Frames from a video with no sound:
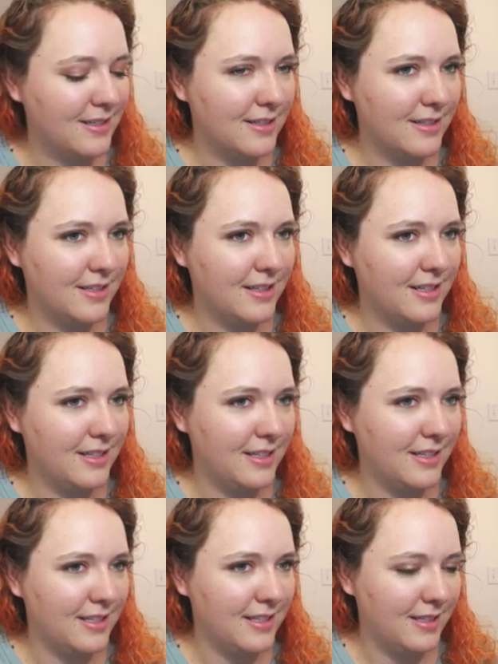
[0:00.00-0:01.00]

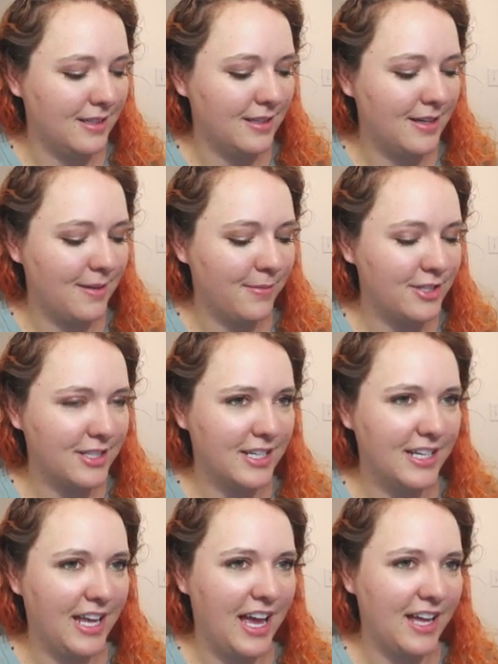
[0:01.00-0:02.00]
And I'm just gonna
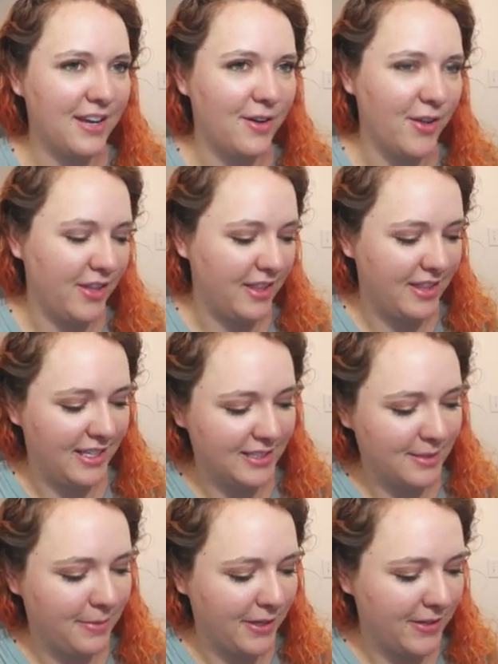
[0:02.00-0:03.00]
add all the things,
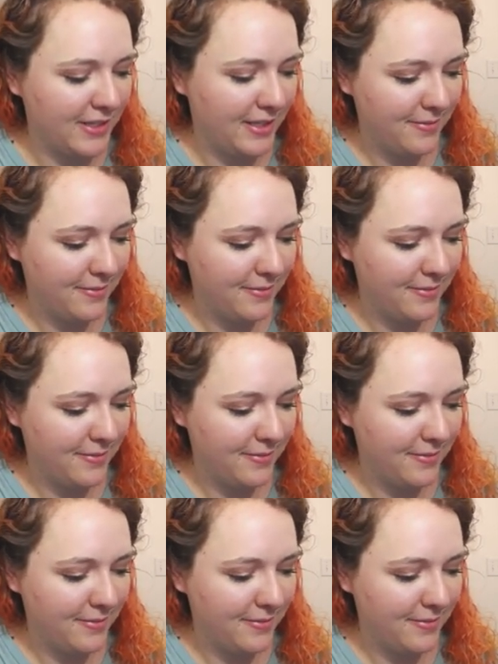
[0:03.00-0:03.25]
apparently.